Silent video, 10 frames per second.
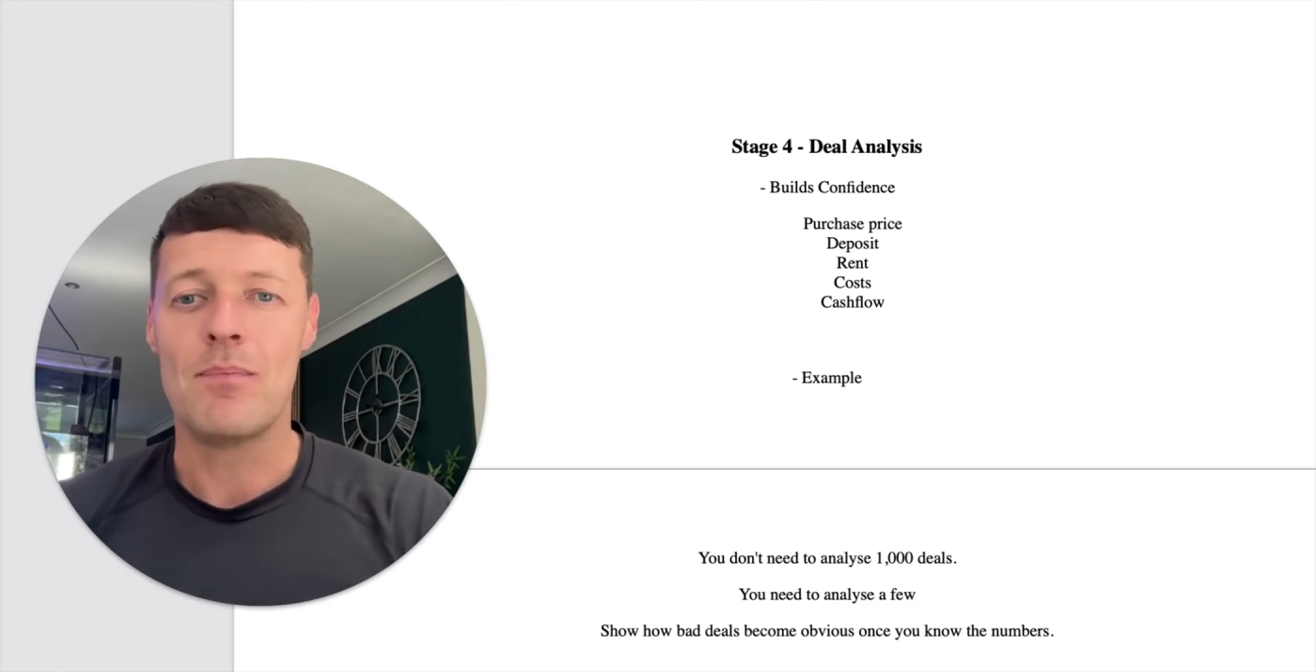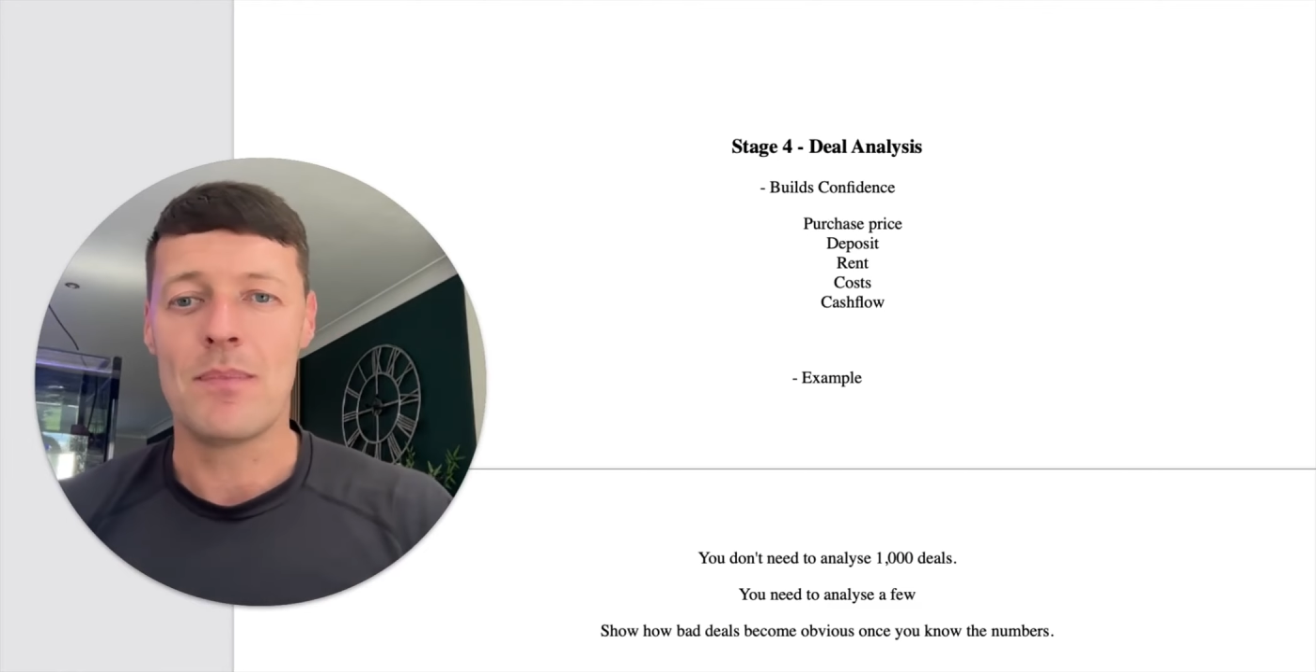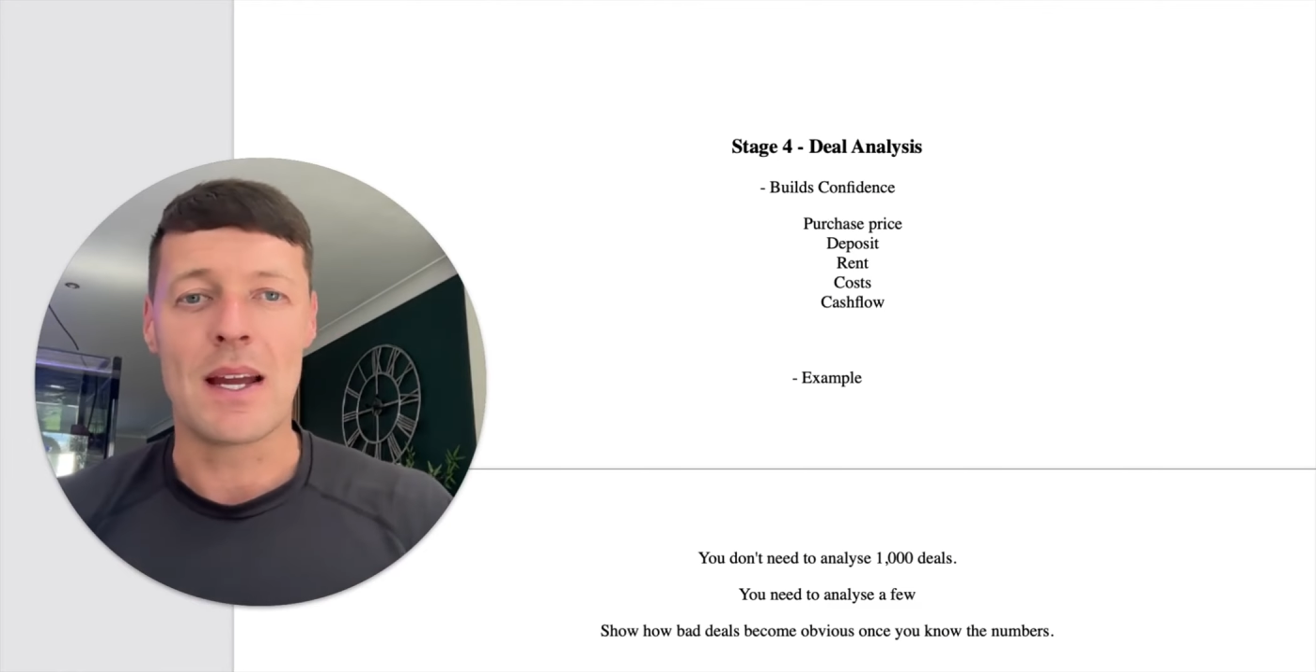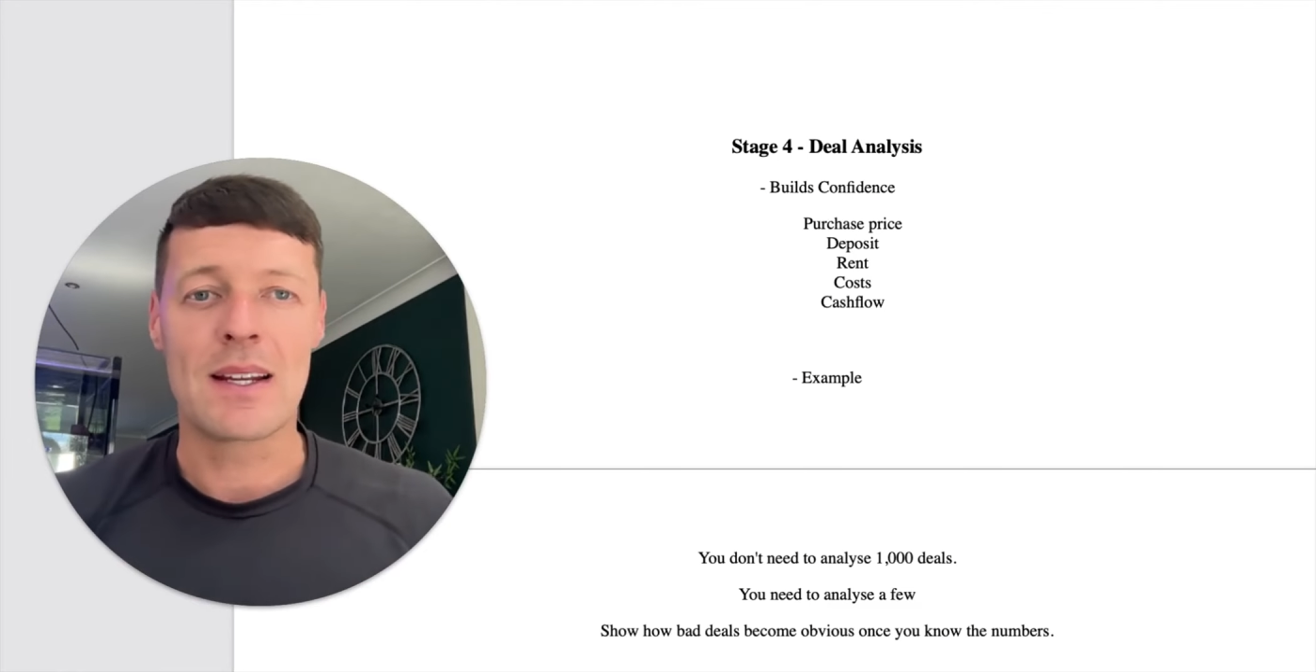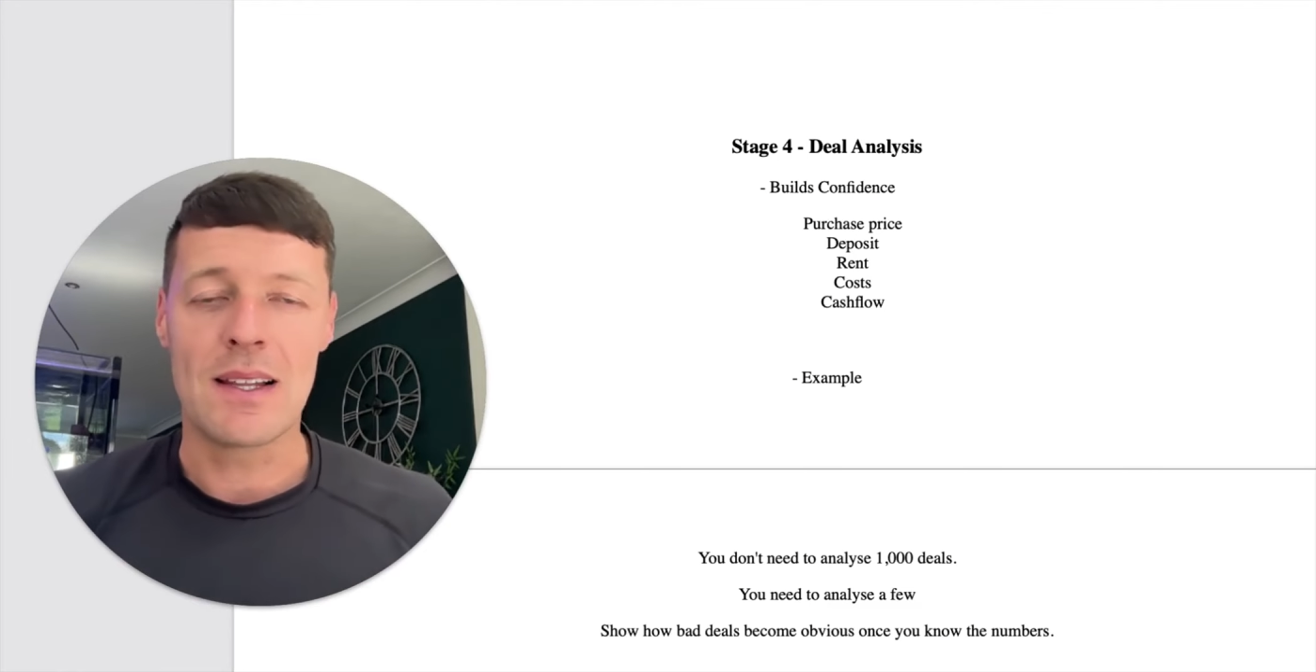
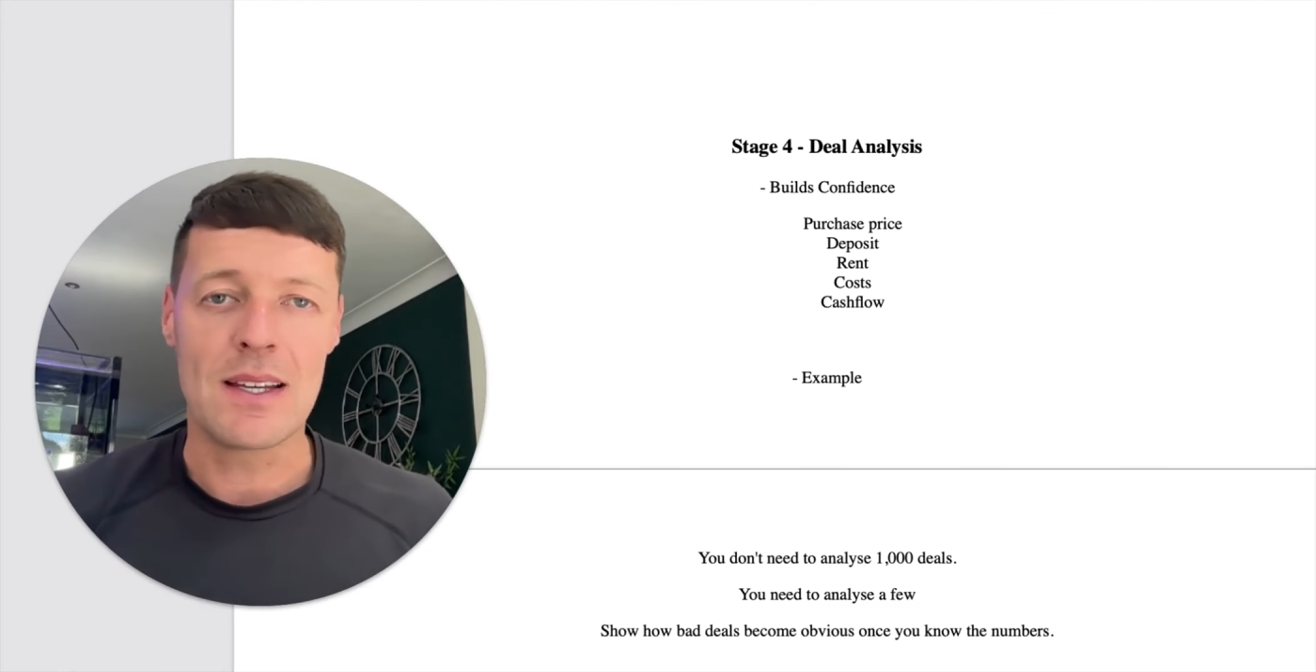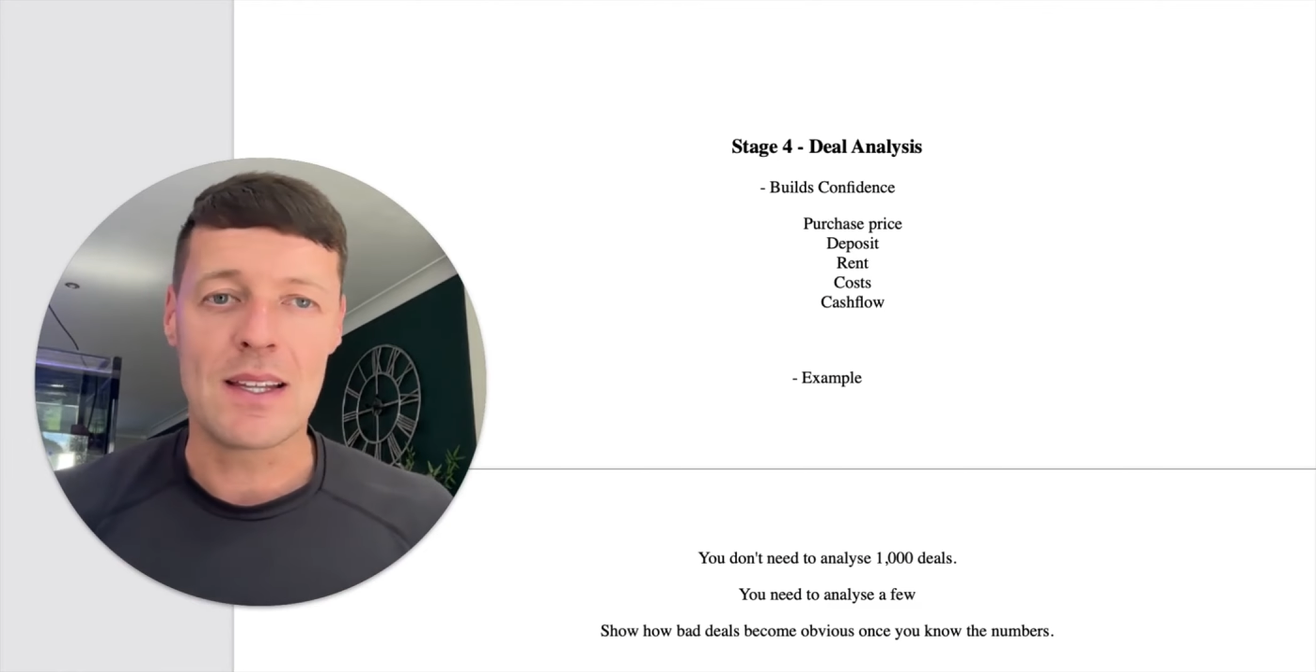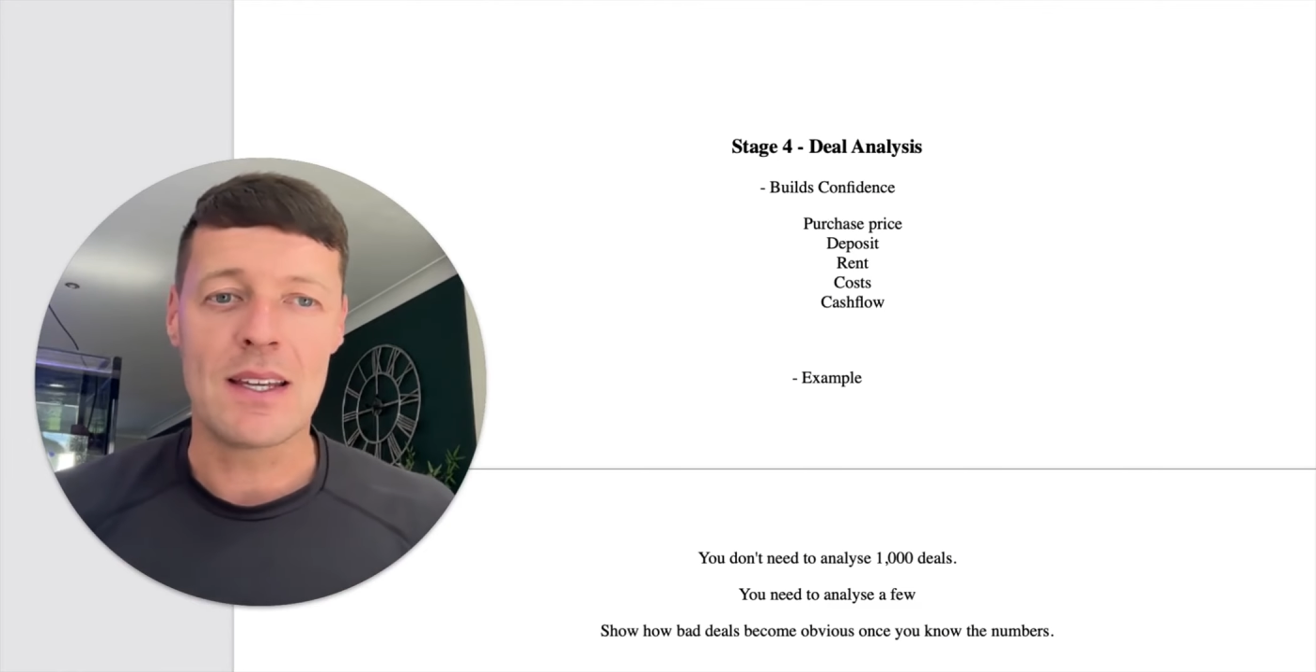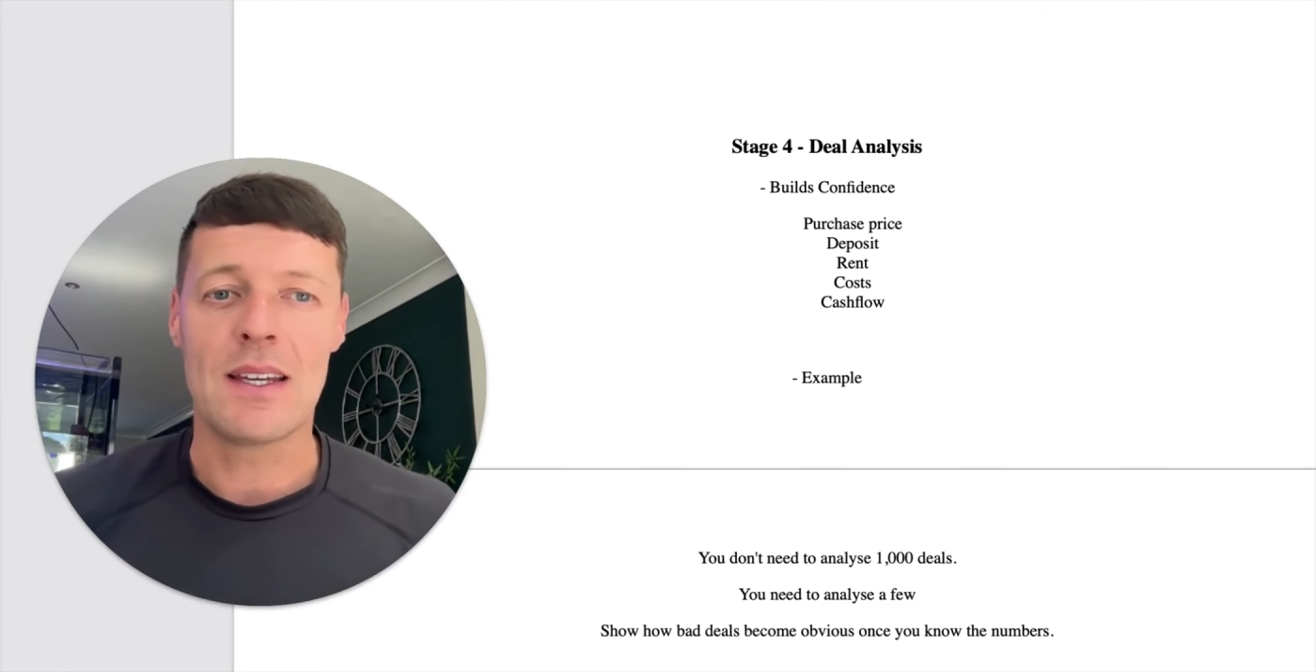then clearly